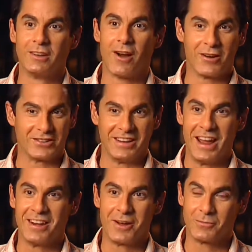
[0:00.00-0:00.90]
our
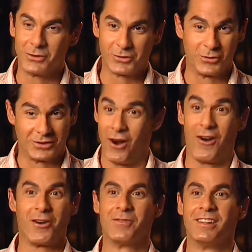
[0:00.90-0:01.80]
stand-up, which was
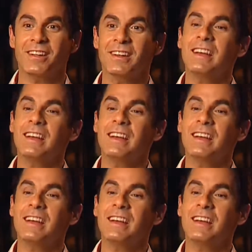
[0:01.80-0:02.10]
horrible.